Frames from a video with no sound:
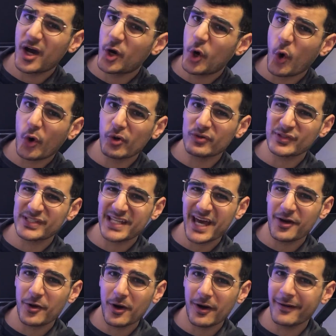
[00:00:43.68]
corals that
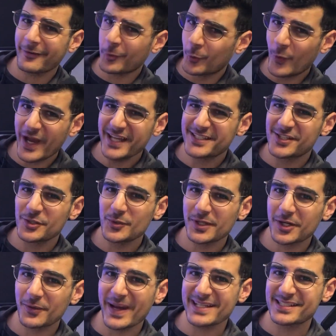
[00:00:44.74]
are way too
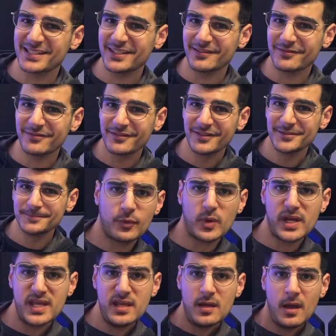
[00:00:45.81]
aggressive;
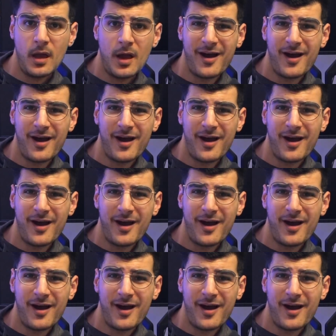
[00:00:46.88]
three,